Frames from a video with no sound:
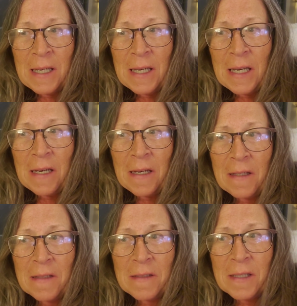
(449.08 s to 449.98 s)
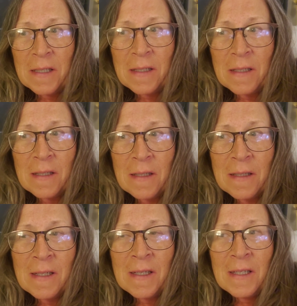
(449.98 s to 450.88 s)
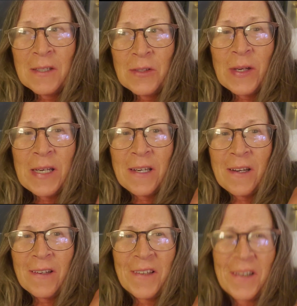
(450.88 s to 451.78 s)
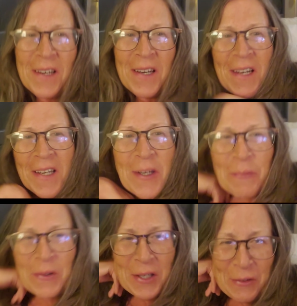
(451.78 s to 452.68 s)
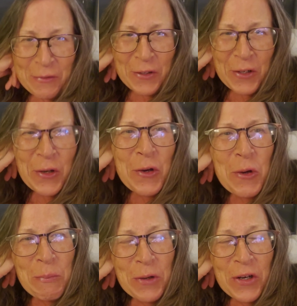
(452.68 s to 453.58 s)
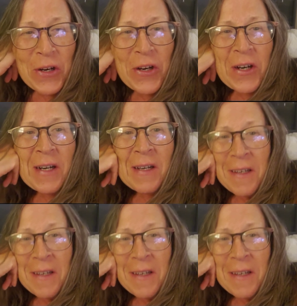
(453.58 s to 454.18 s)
And so I get online, I'm looking for an Uber,